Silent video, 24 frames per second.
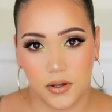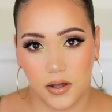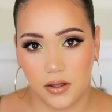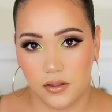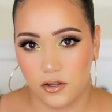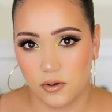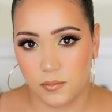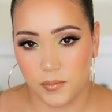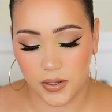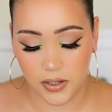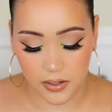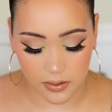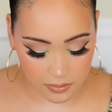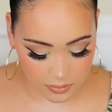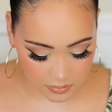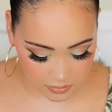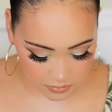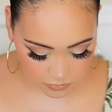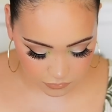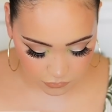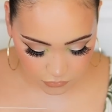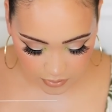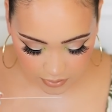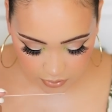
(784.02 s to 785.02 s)
bother me in
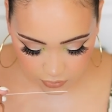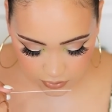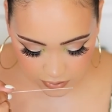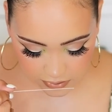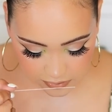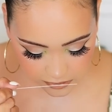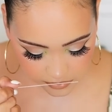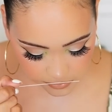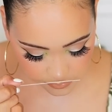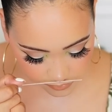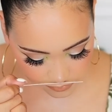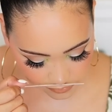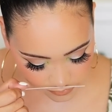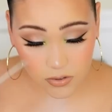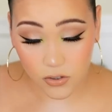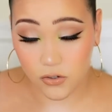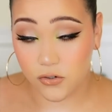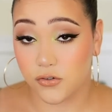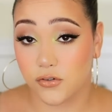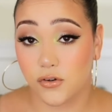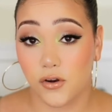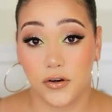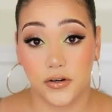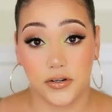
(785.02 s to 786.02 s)
this fragrance
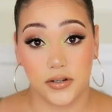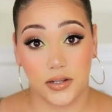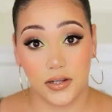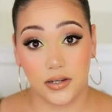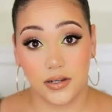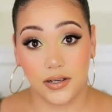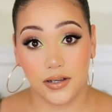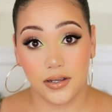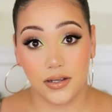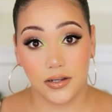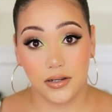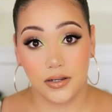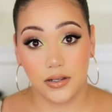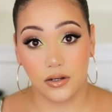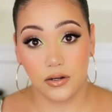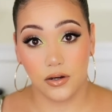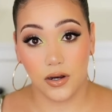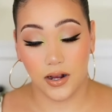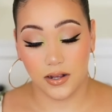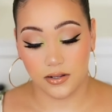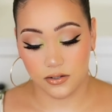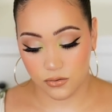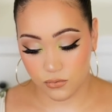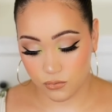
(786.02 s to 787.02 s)
there's gardenia in here
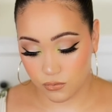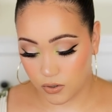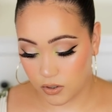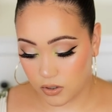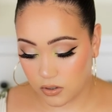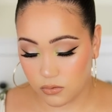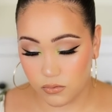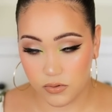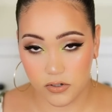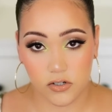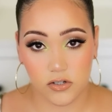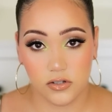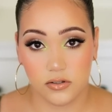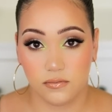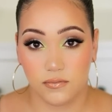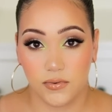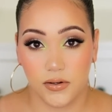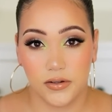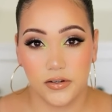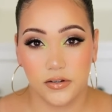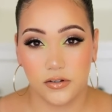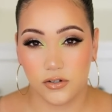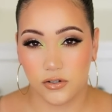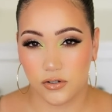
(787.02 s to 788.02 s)
as well, which is
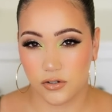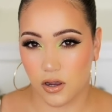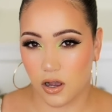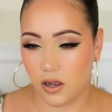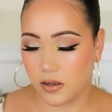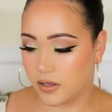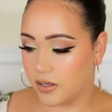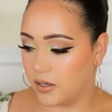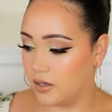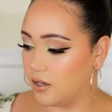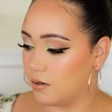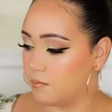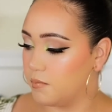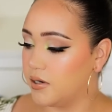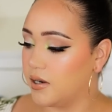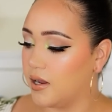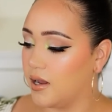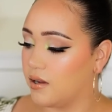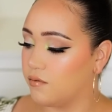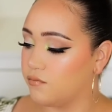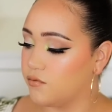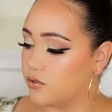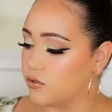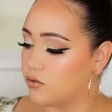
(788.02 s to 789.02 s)
very shocking. I'm gonna
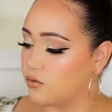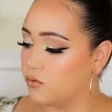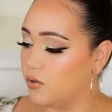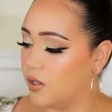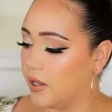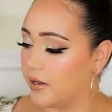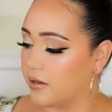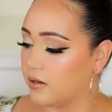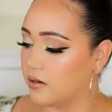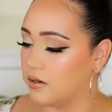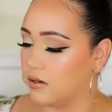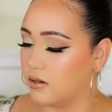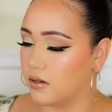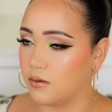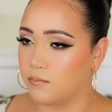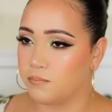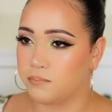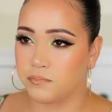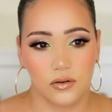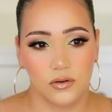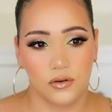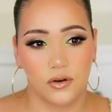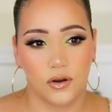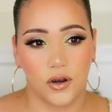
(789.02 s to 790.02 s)
have to do like a
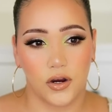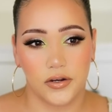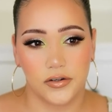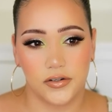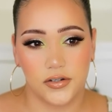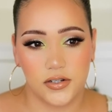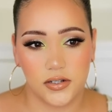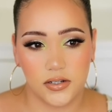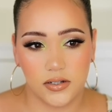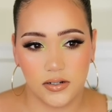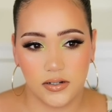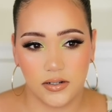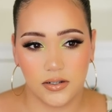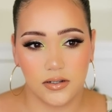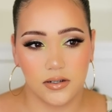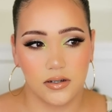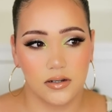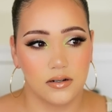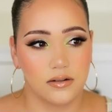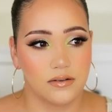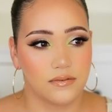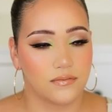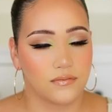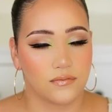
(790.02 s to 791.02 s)

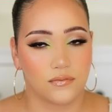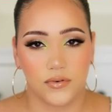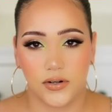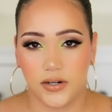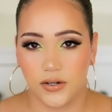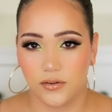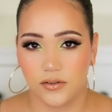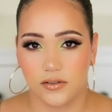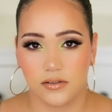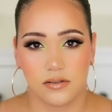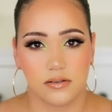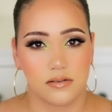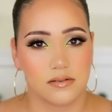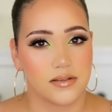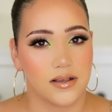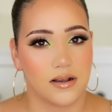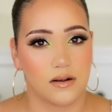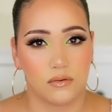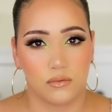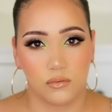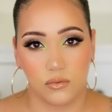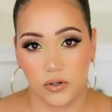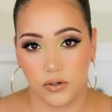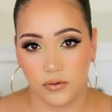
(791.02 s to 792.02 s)
gardenia fragrances
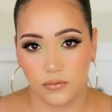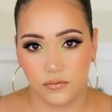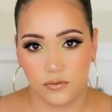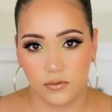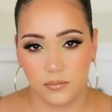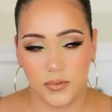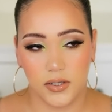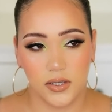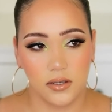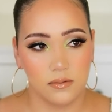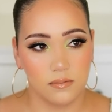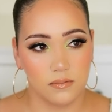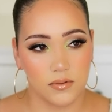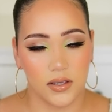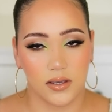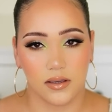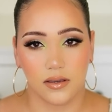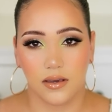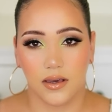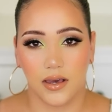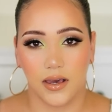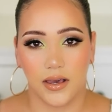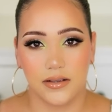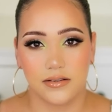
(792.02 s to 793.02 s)
that work for me in
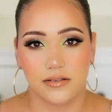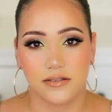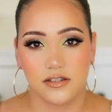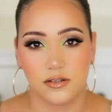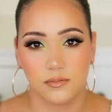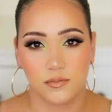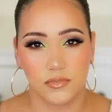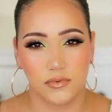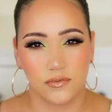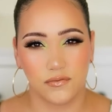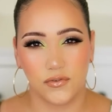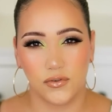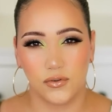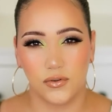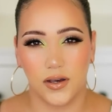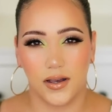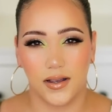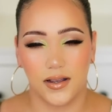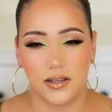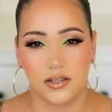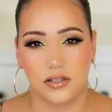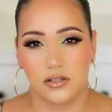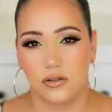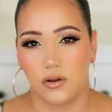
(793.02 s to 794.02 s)
case some of you
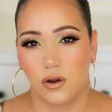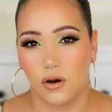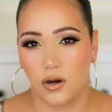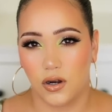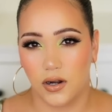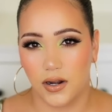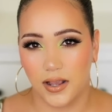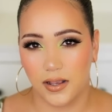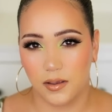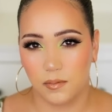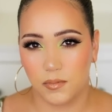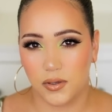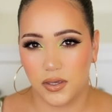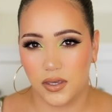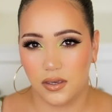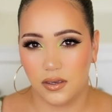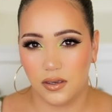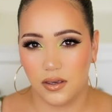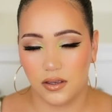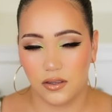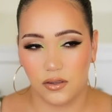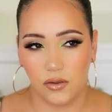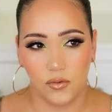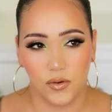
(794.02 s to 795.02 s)
guys are like
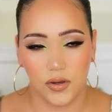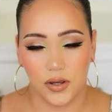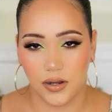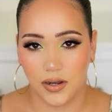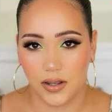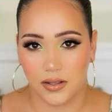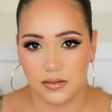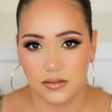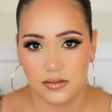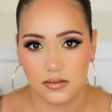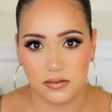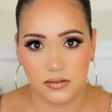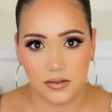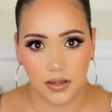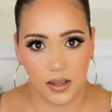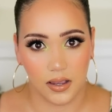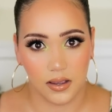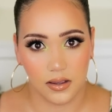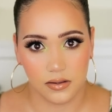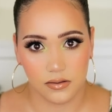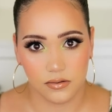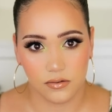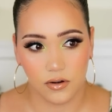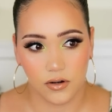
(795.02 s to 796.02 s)
me and you cannot
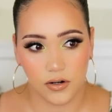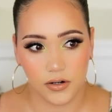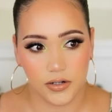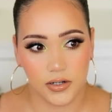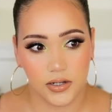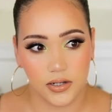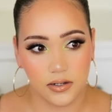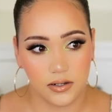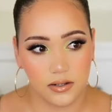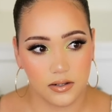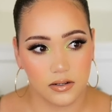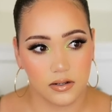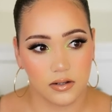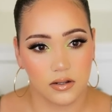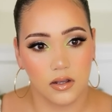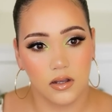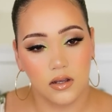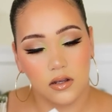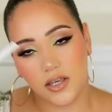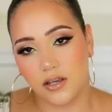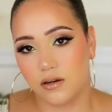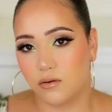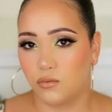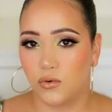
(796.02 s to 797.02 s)
stand gardenia.
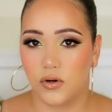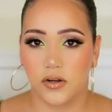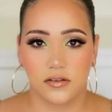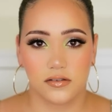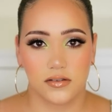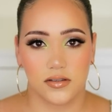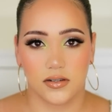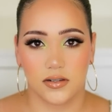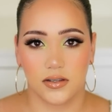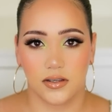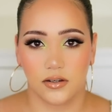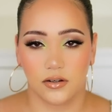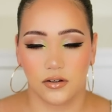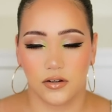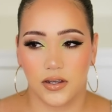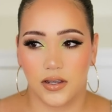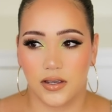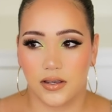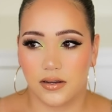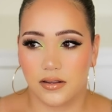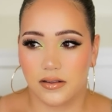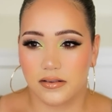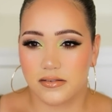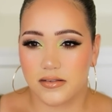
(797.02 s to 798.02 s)
It works in here.
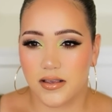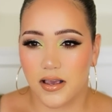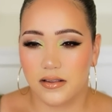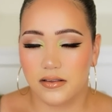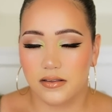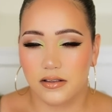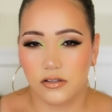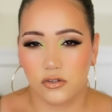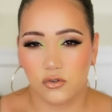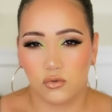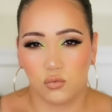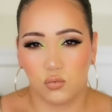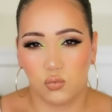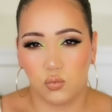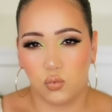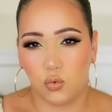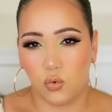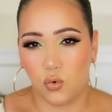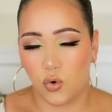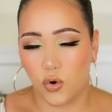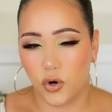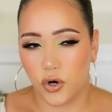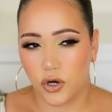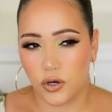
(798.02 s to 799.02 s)
It is like this
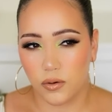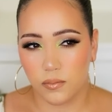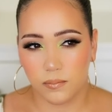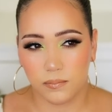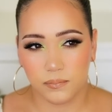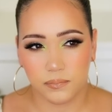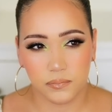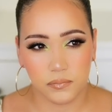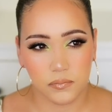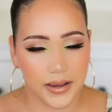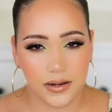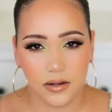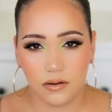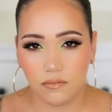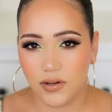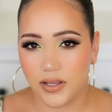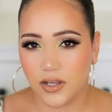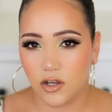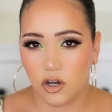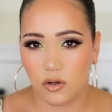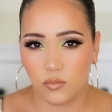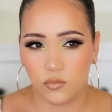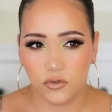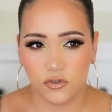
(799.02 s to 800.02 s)
warm, kind of
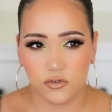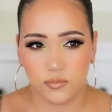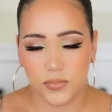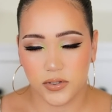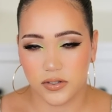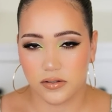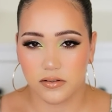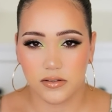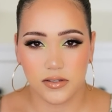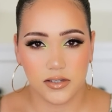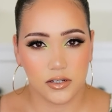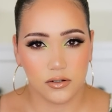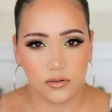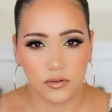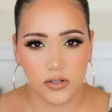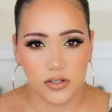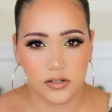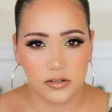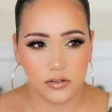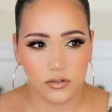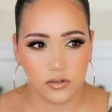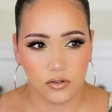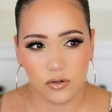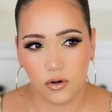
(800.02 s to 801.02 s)
like almost
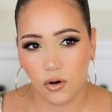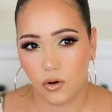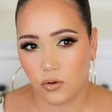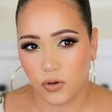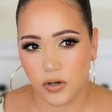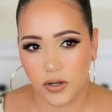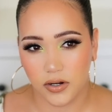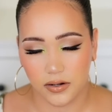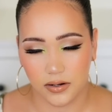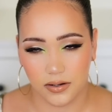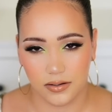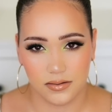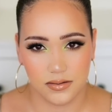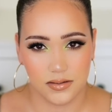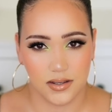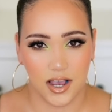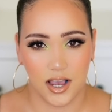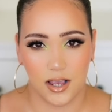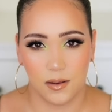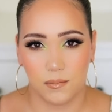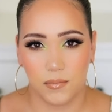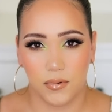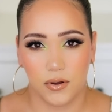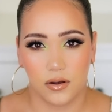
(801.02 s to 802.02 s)
mysterious coconut
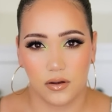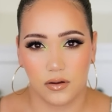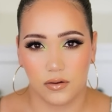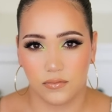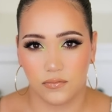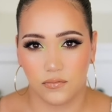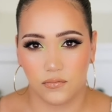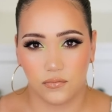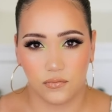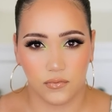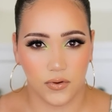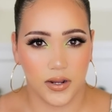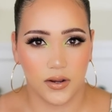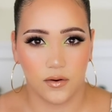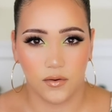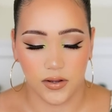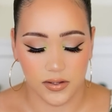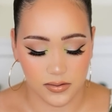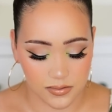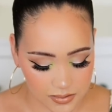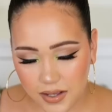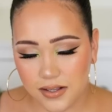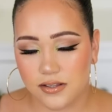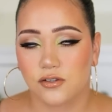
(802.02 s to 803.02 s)
type of
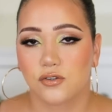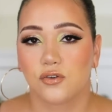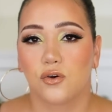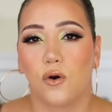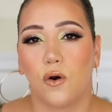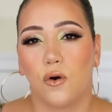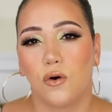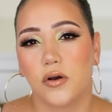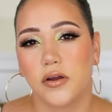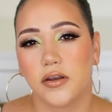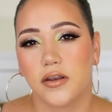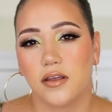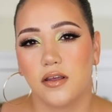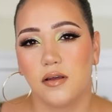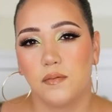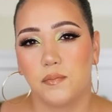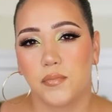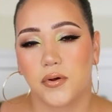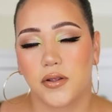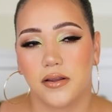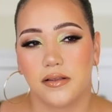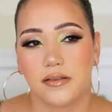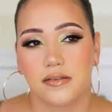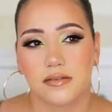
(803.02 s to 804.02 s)
fragrance. It's coconut,
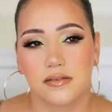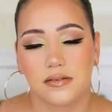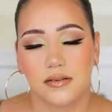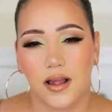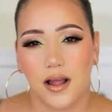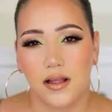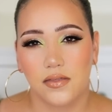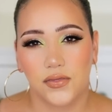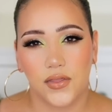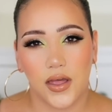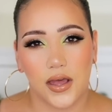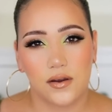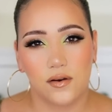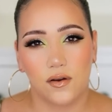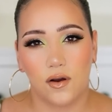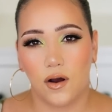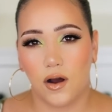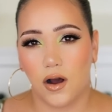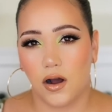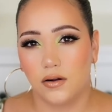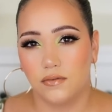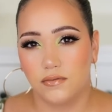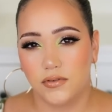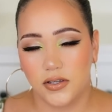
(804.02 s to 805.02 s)
but it's not that
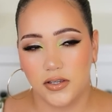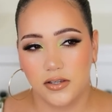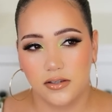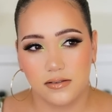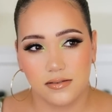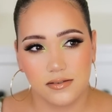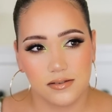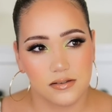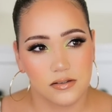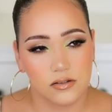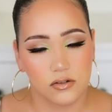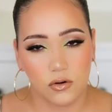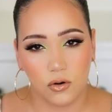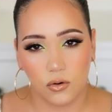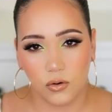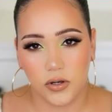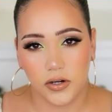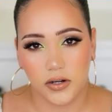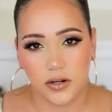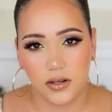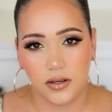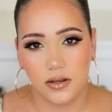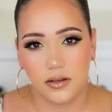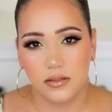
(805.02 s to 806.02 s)
obvious
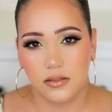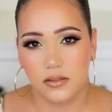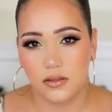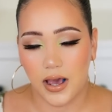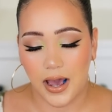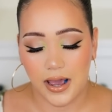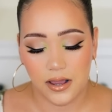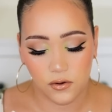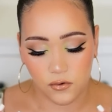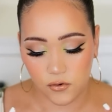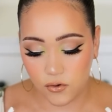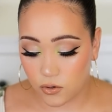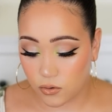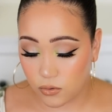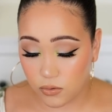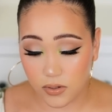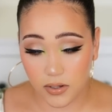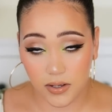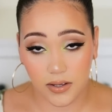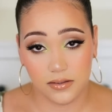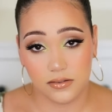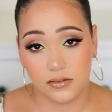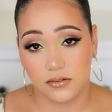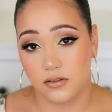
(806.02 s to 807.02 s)
coconut. I don't
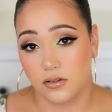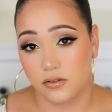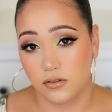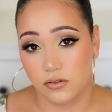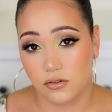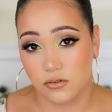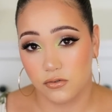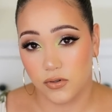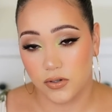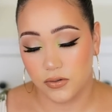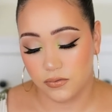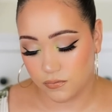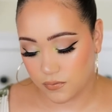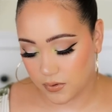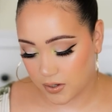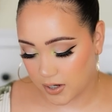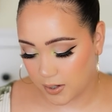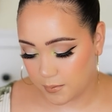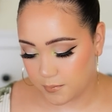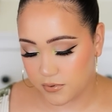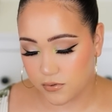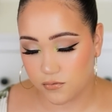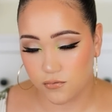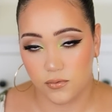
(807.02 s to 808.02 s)
get sunscreen
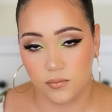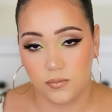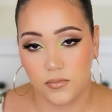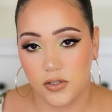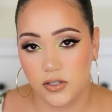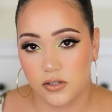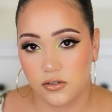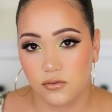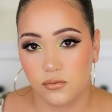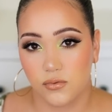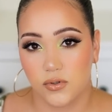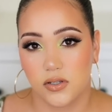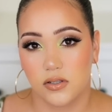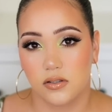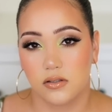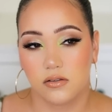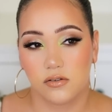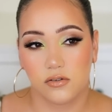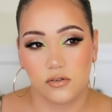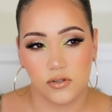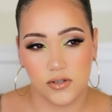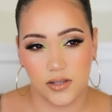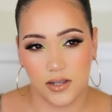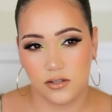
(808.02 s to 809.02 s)
vibes from this one.
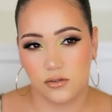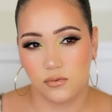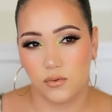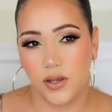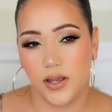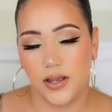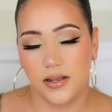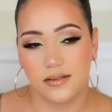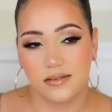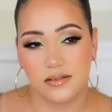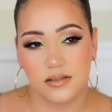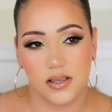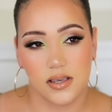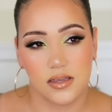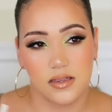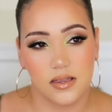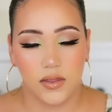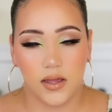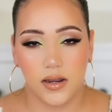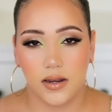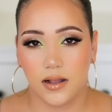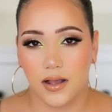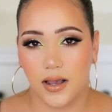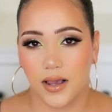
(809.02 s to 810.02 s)
So that's why I say
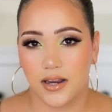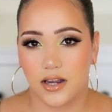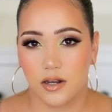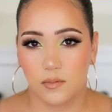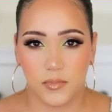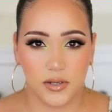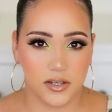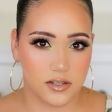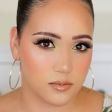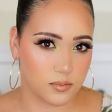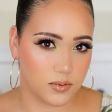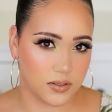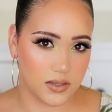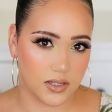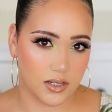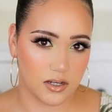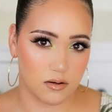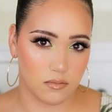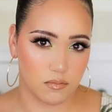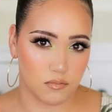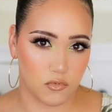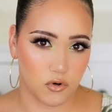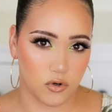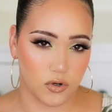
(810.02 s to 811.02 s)
that it kind of makes me
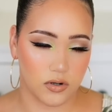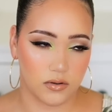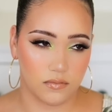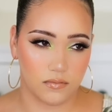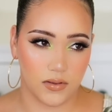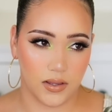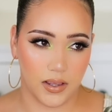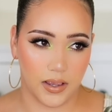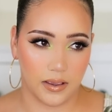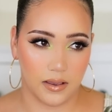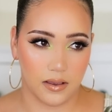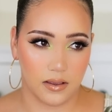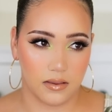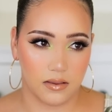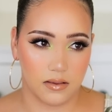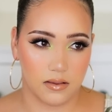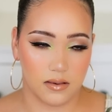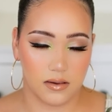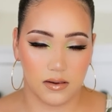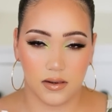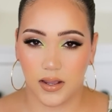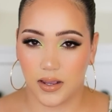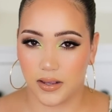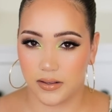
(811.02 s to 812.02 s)
think more of like
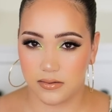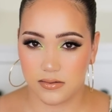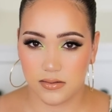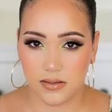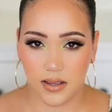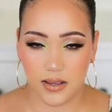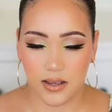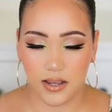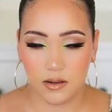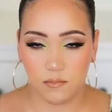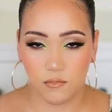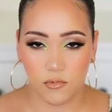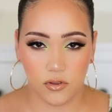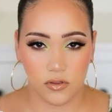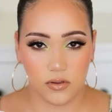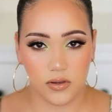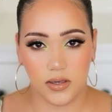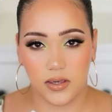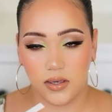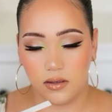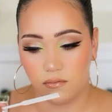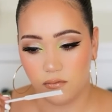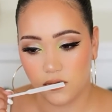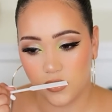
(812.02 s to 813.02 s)
nighttime or
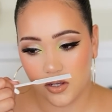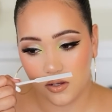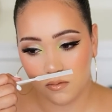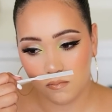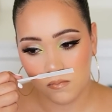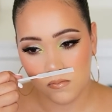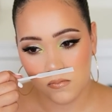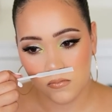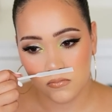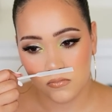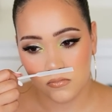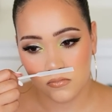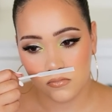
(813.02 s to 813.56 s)
the evening